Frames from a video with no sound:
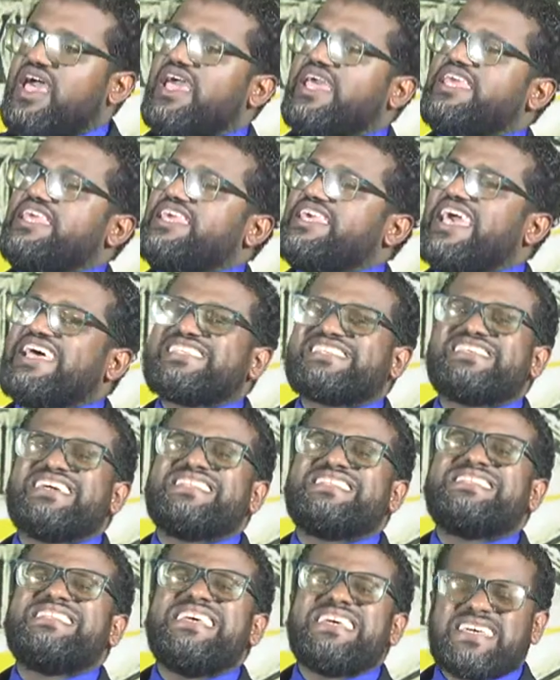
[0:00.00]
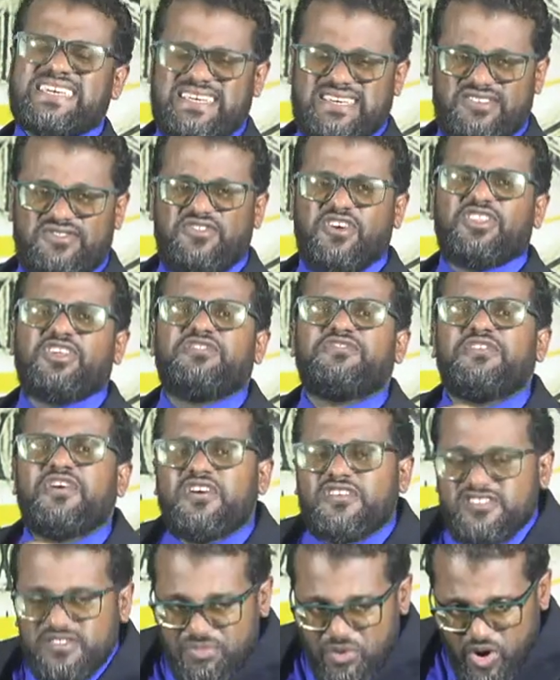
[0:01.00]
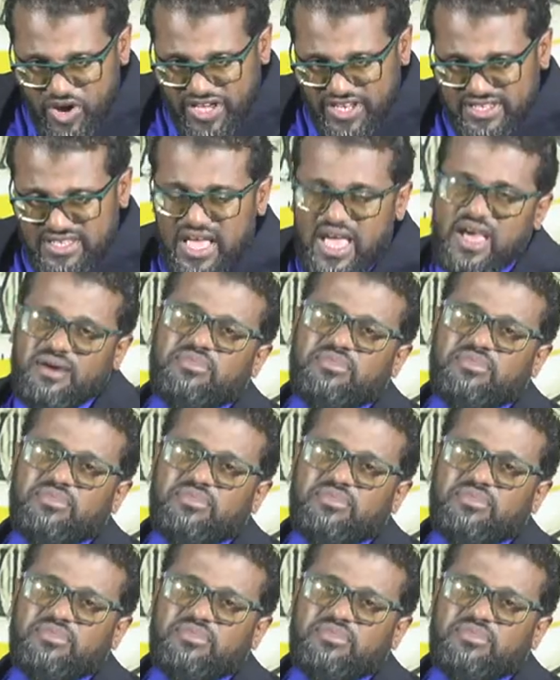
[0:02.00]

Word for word: He gets a tick for the first point,